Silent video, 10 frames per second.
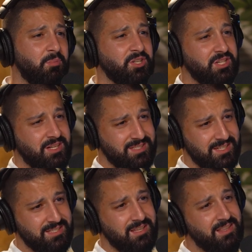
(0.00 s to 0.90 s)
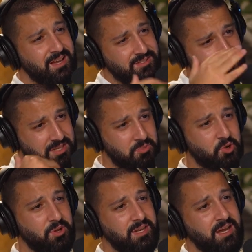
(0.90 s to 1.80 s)
our budget is 60,000, keep
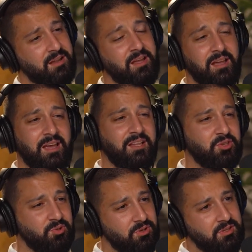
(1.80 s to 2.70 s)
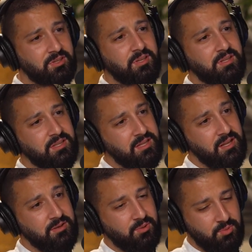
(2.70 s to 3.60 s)
going down,
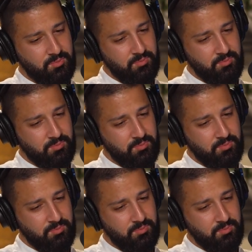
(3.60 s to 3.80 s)
and